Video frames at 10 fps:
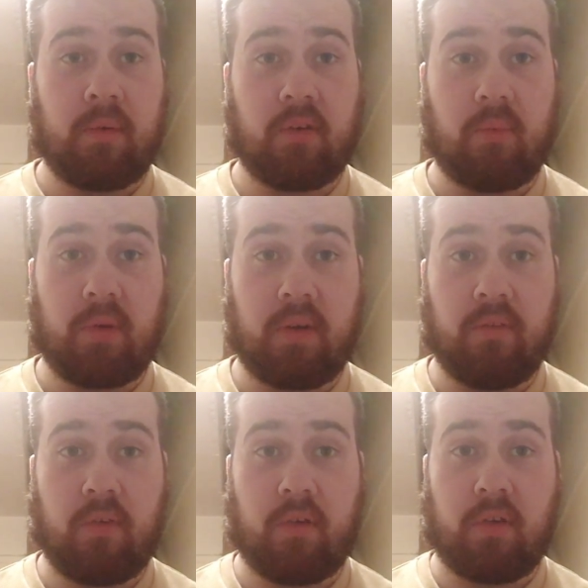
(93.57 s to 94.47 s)
which I'm looking
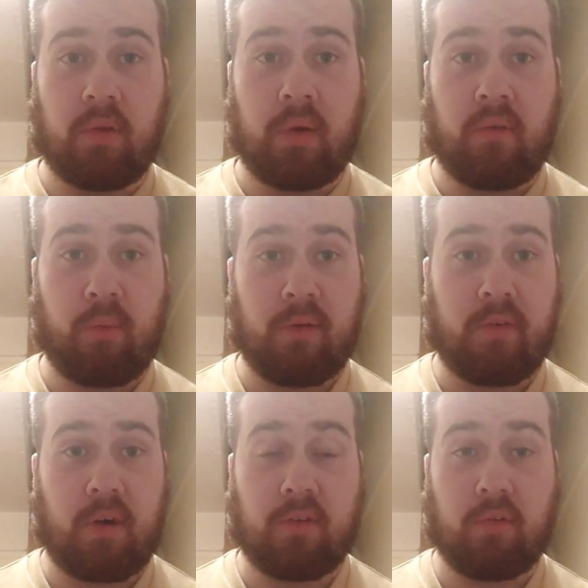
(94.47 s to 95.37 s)
forward to, a bit of
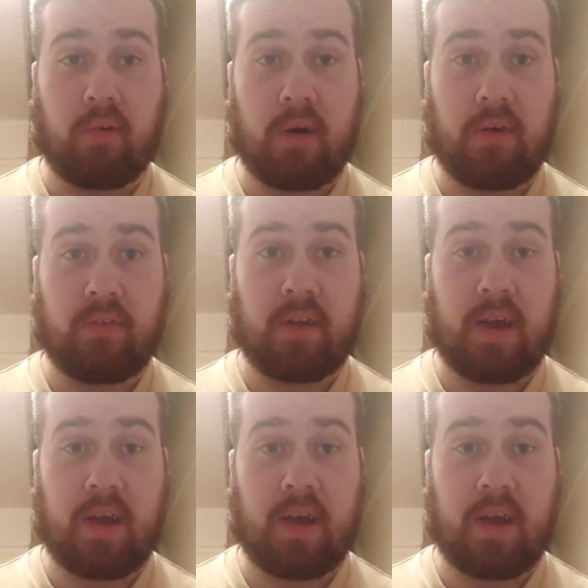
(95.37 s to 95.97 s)
arts and craft.